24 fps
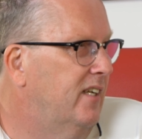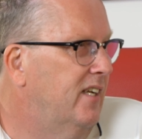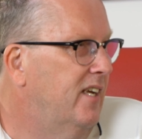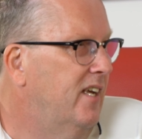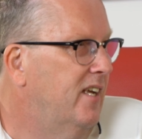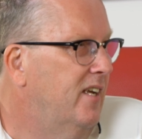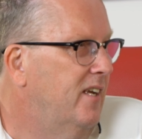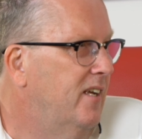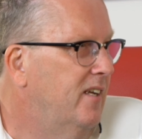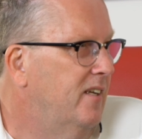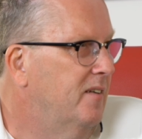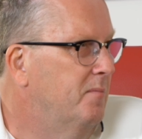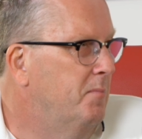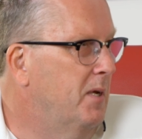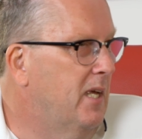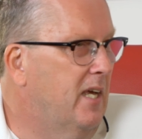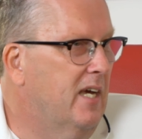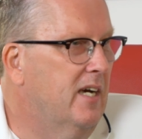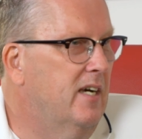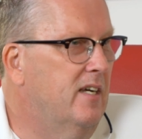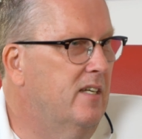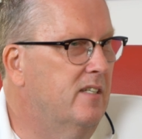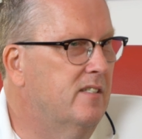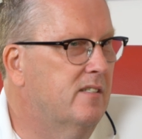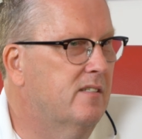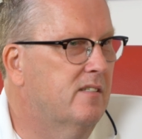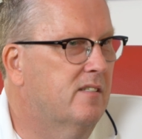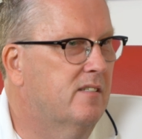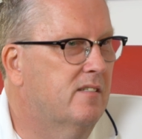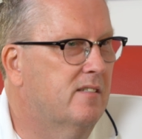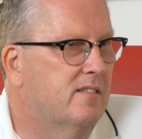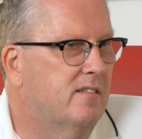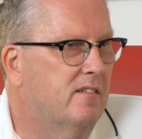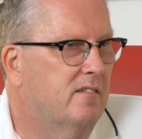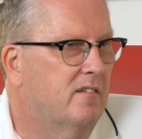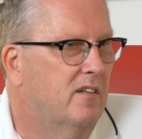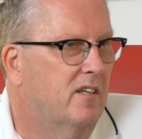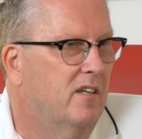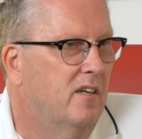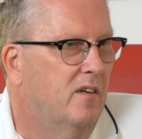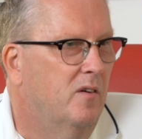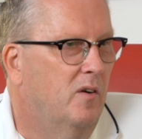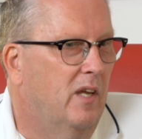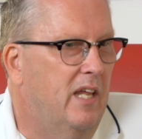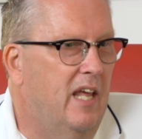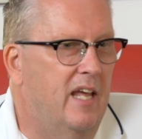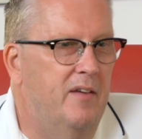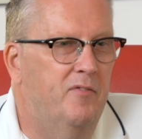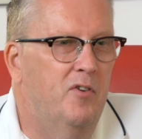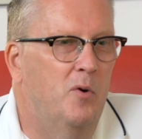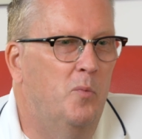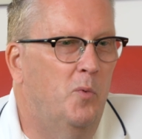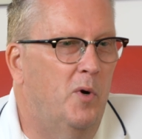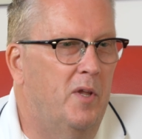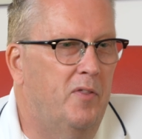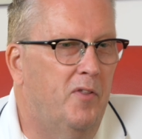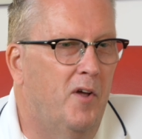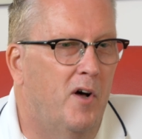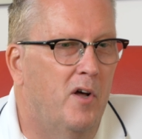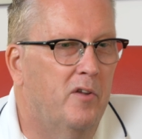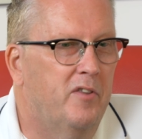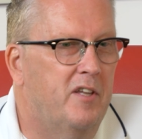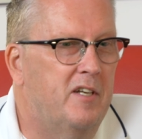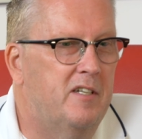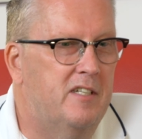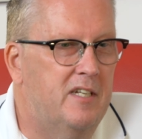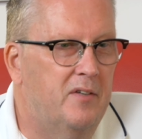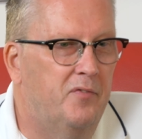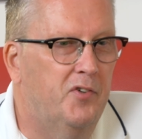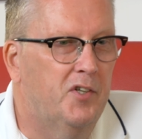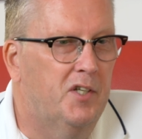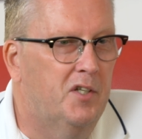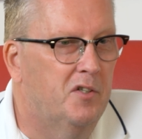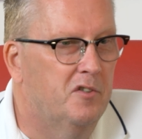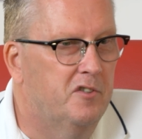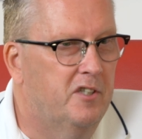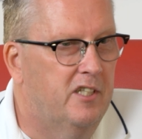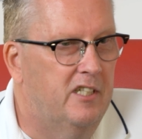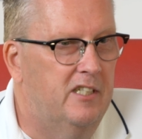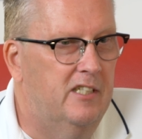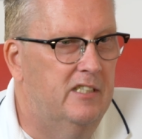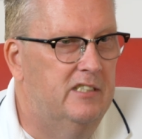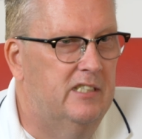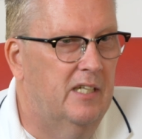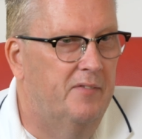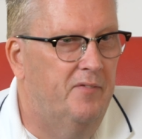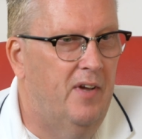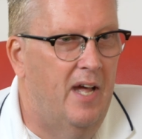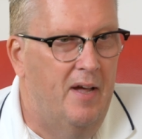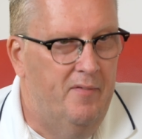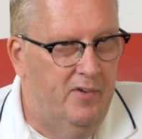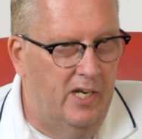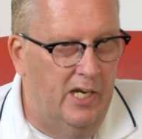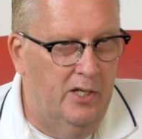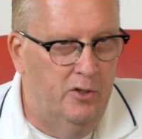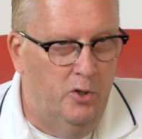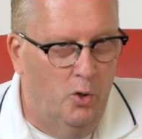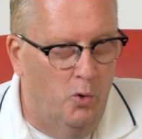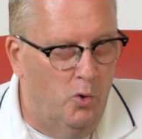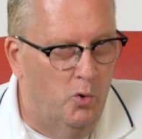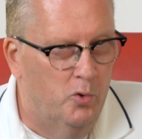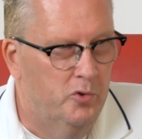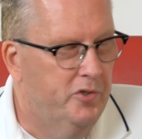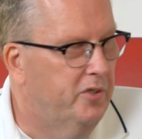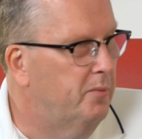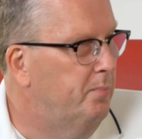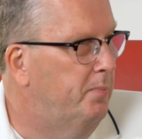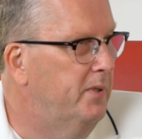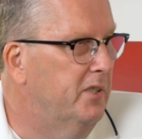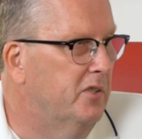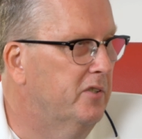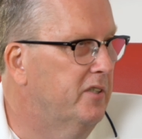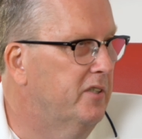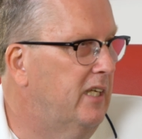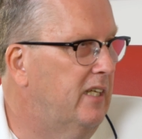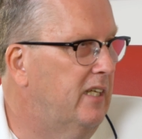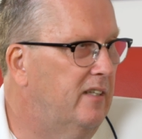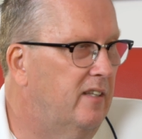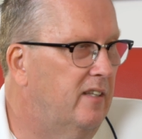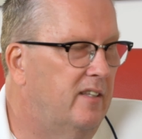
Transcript: Yeah. Because even with all the difficulties of having an older building,